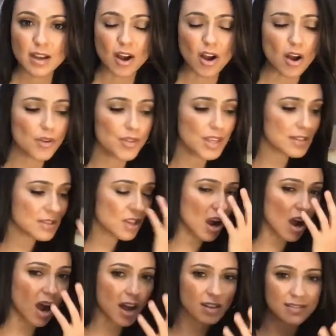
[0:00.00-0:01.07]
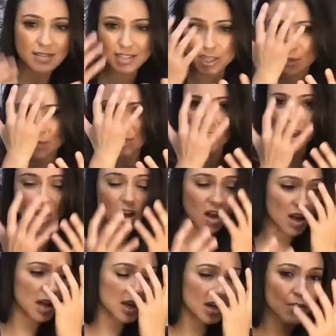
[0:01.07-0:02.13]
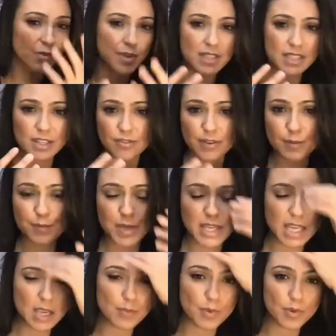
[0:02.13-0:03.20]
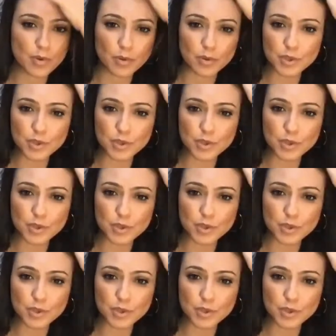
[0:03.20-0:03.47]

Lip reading: all these costumes on with different people